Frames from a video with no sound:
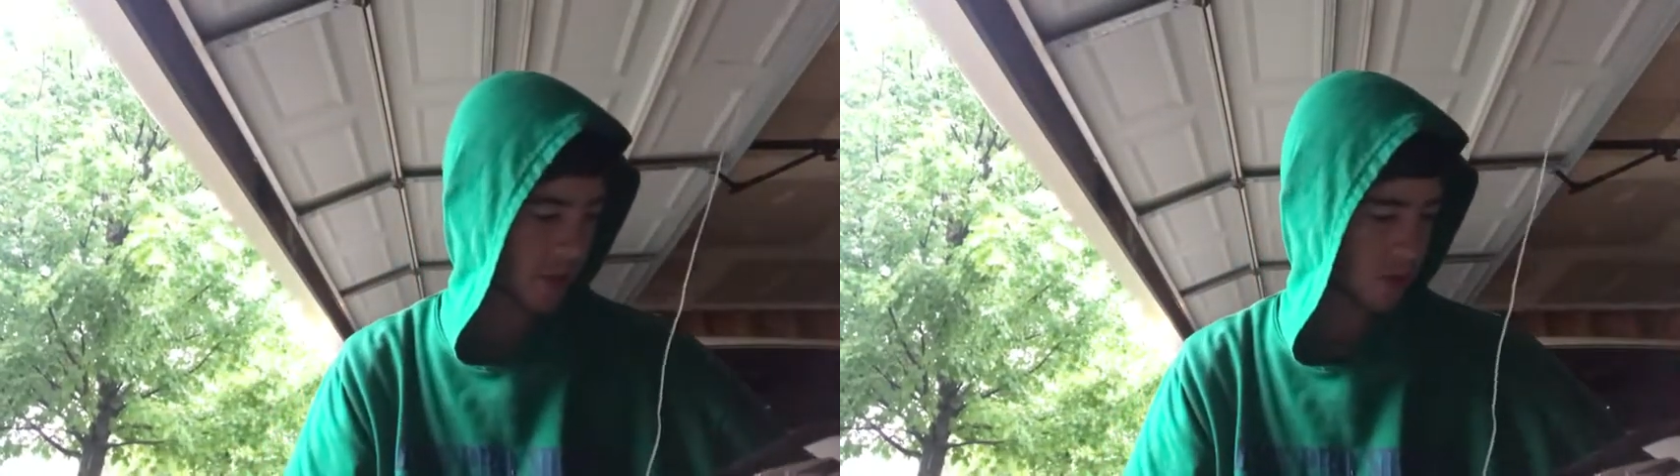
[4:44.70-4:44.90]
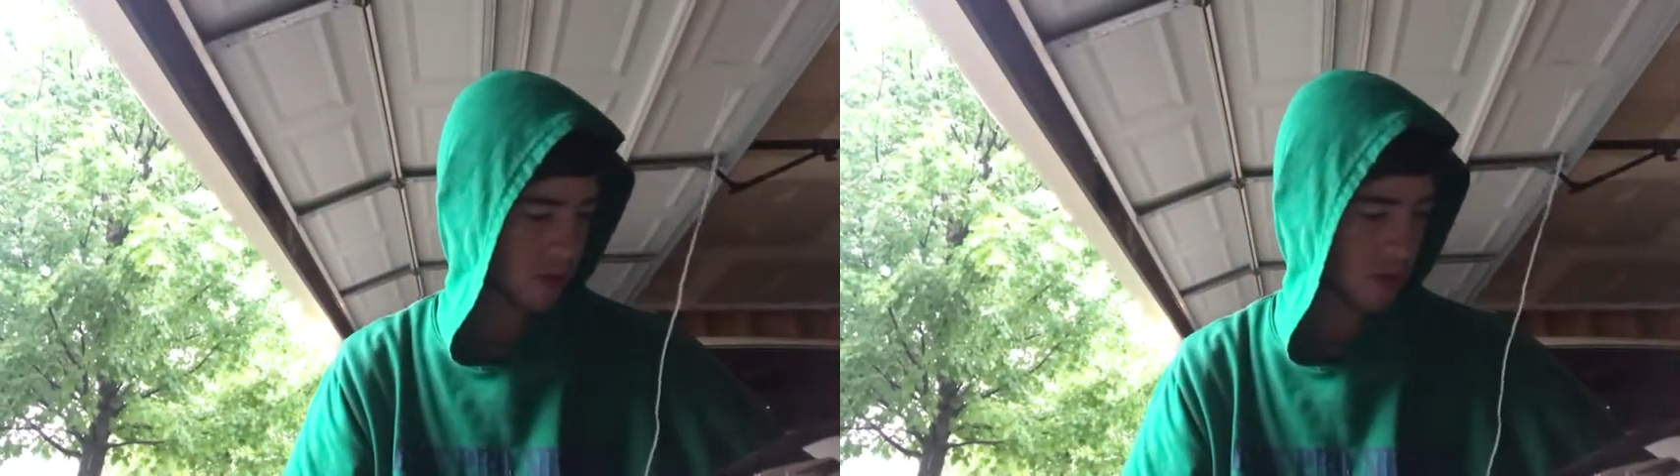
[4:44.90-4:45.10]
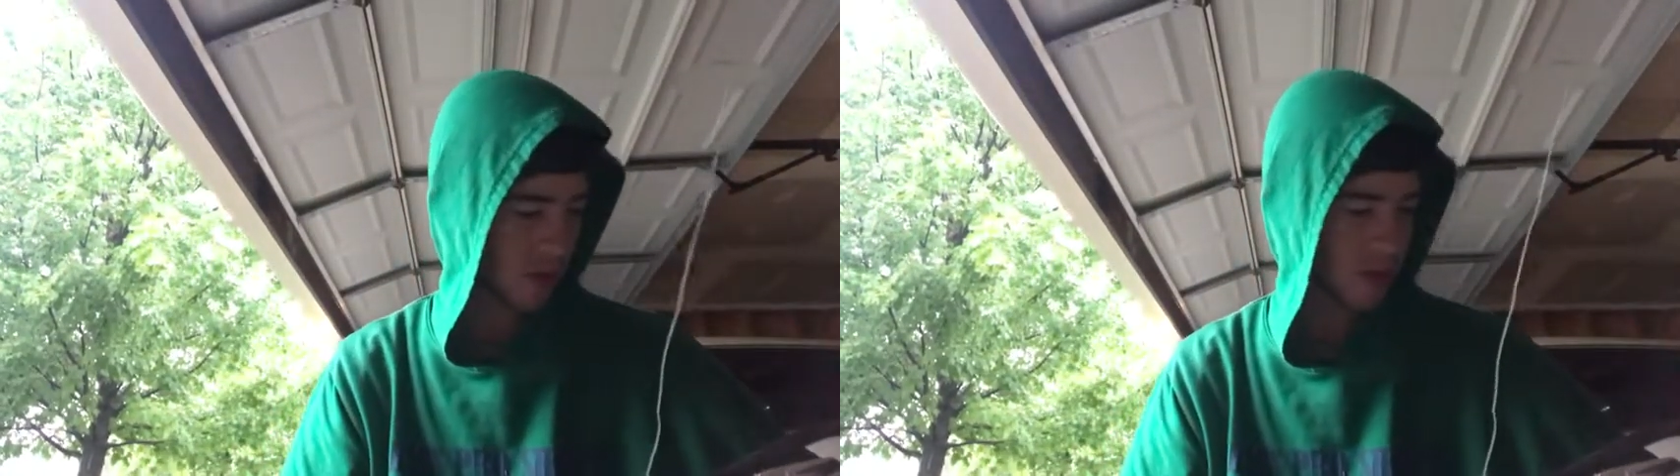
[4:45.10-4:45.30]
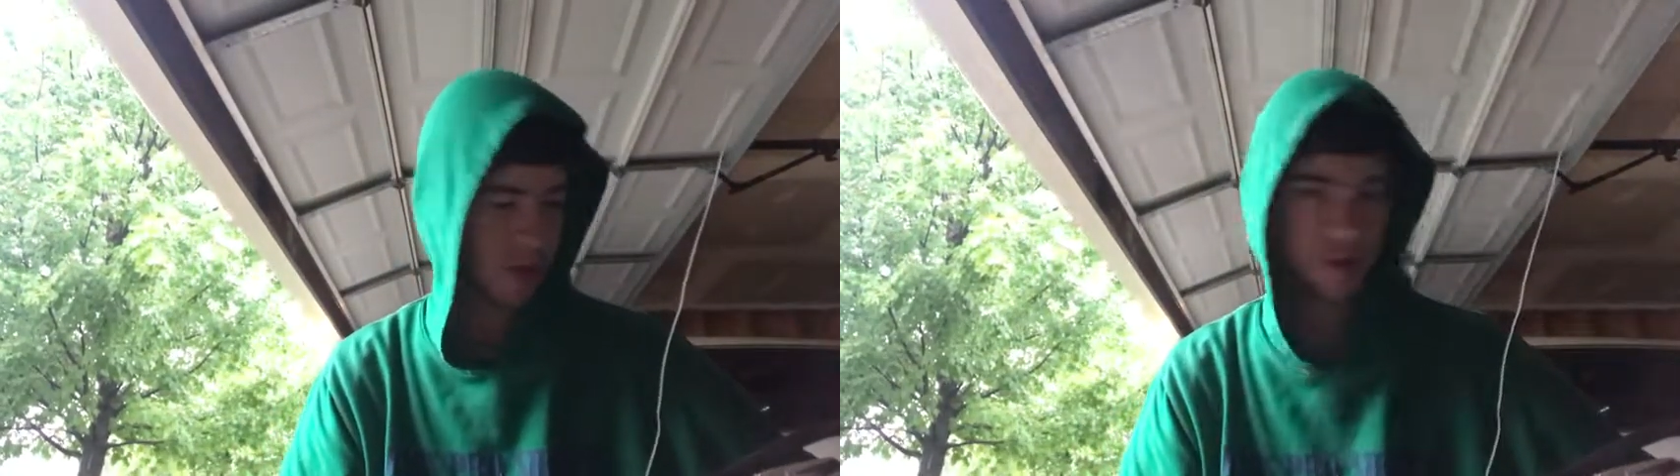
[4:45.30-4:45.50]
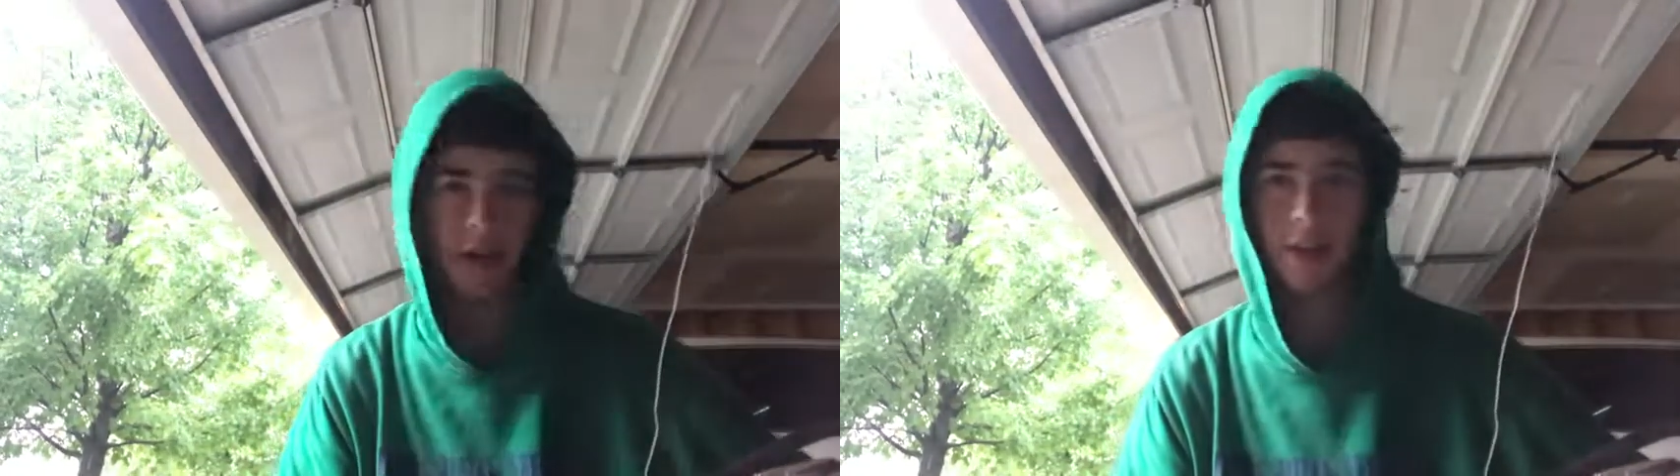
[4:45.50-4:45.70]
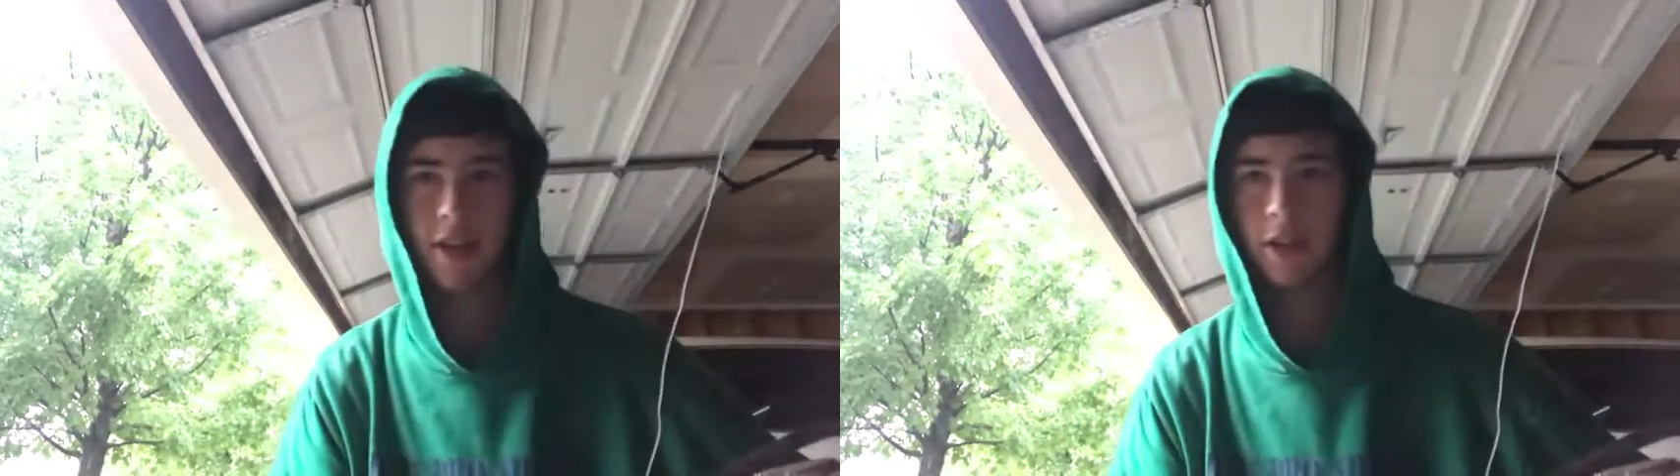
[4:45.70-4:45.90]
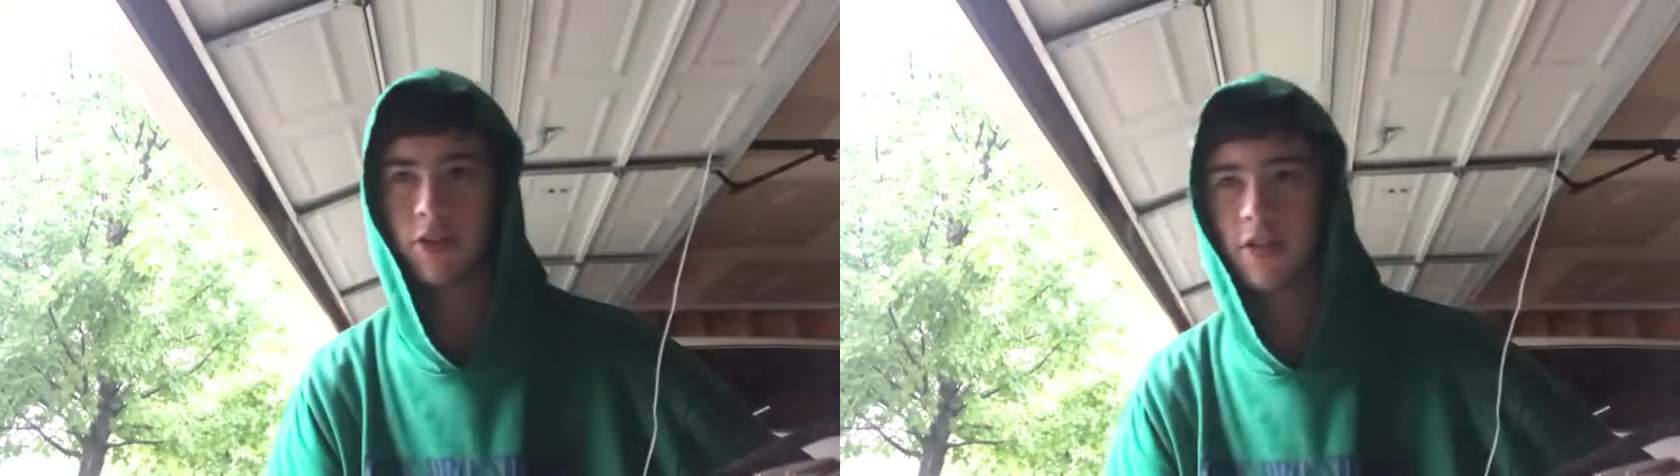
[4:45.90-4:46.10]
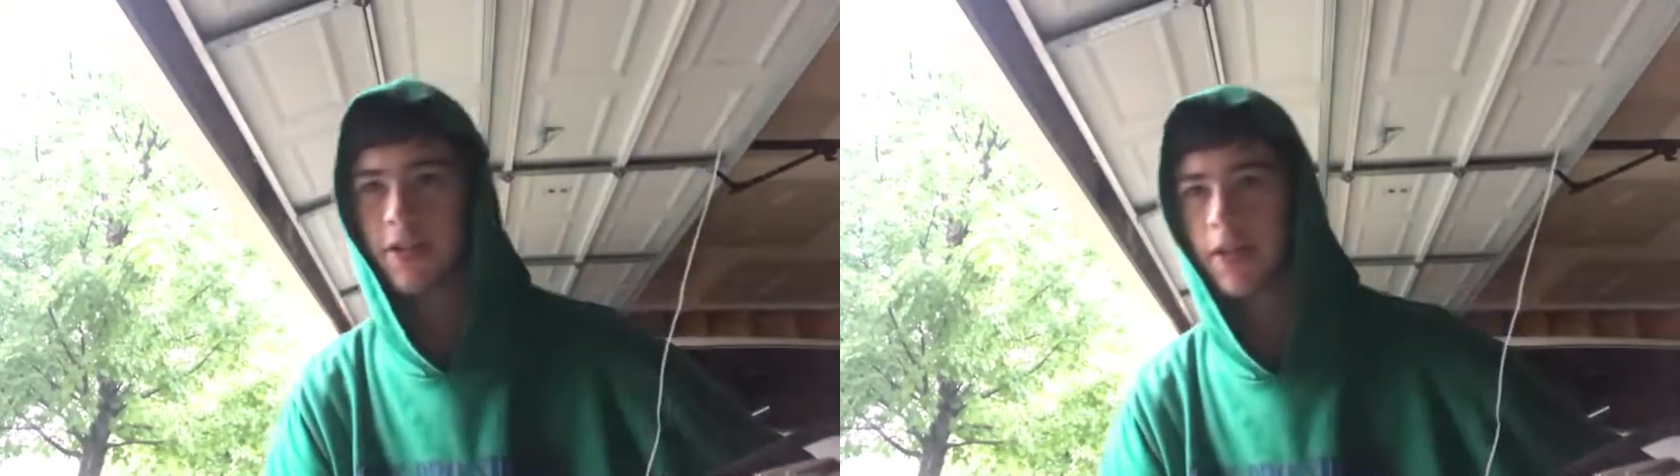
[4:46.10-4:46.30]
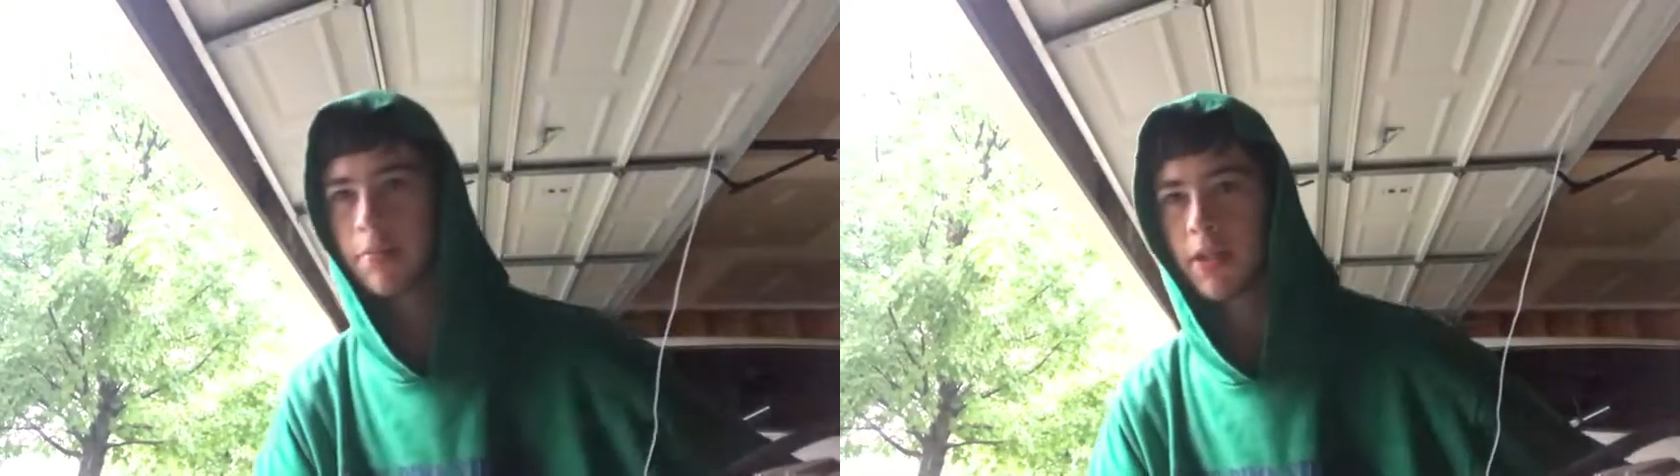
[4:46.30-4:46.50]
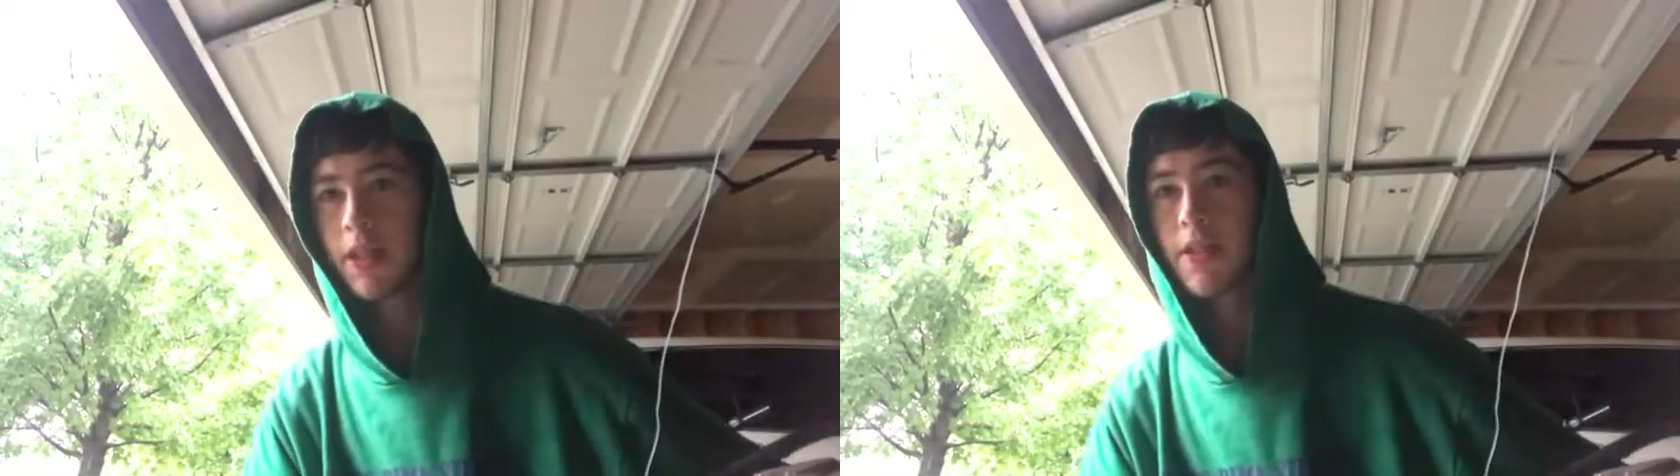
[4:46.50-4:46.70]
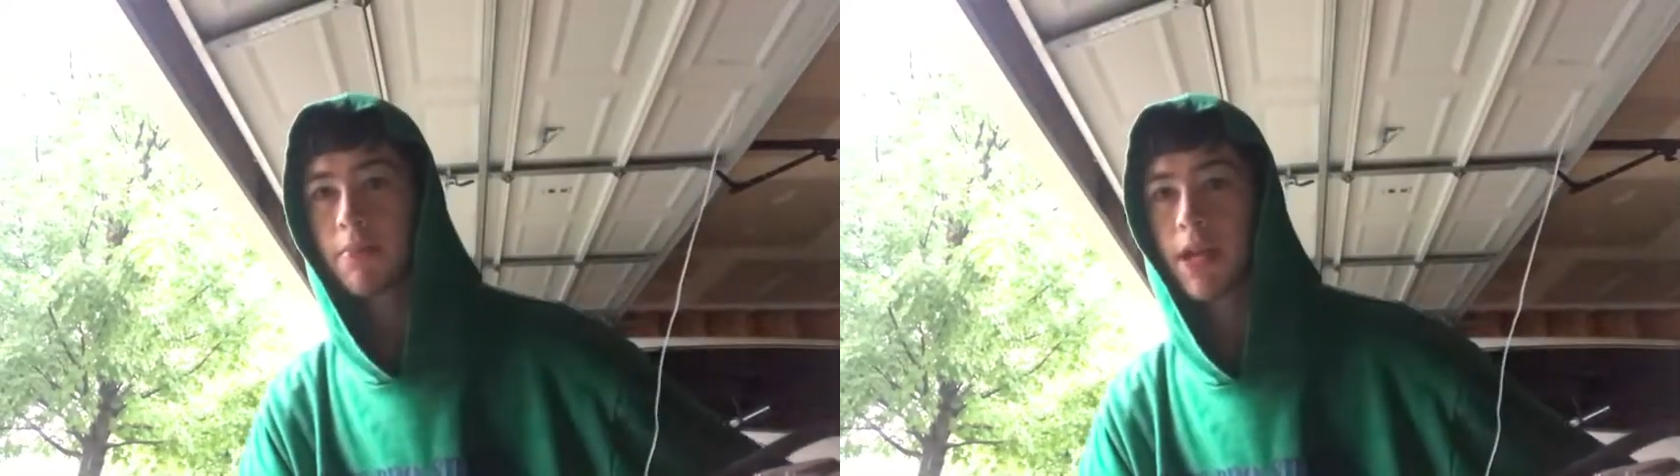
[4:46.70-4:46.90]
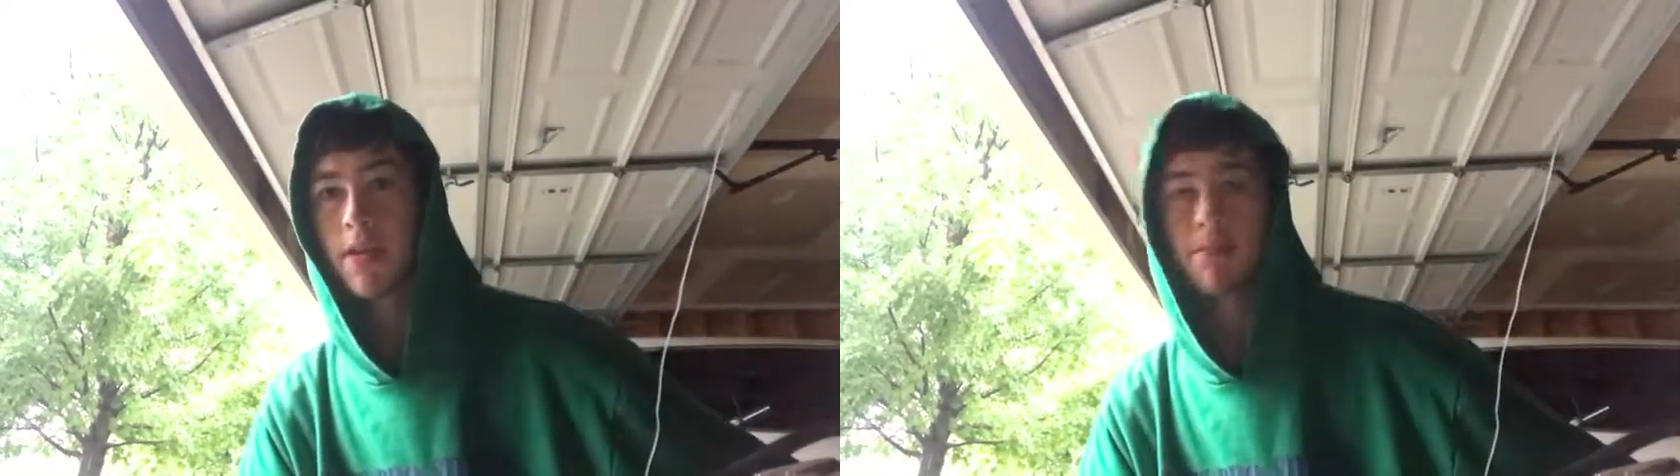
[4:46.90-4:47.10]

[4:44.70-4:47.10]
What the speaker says: what that thing looks like, but it's a bad